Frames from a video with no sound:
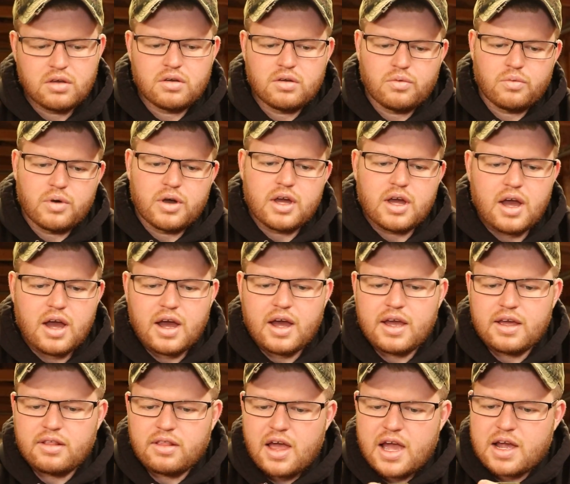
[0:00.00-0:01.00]
What
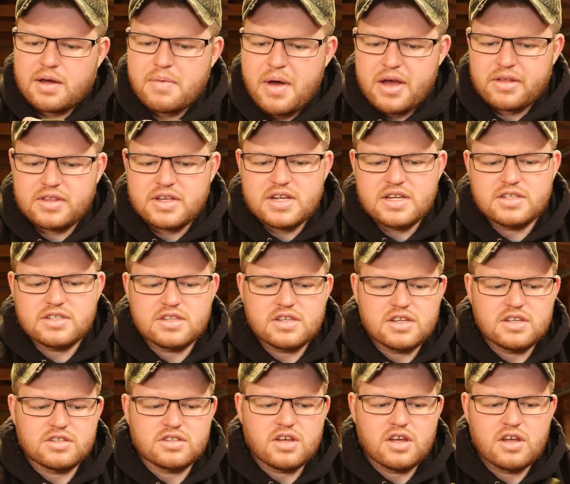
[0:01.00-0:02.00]
I like about these
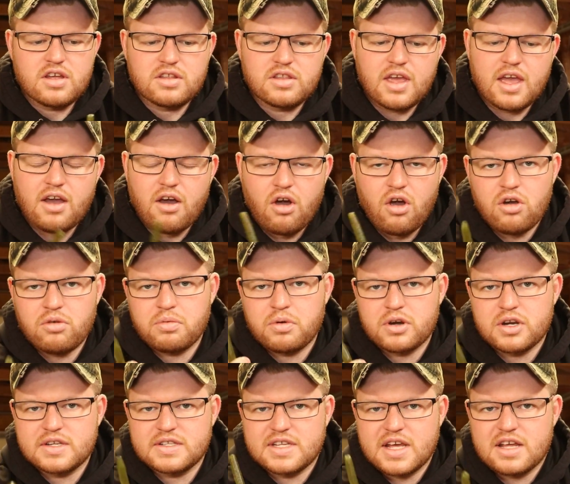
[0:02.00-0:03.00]
is they are
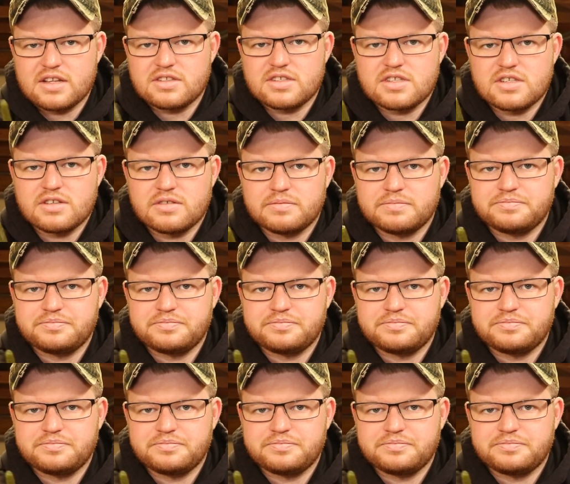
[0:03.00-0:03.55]
pretty dense,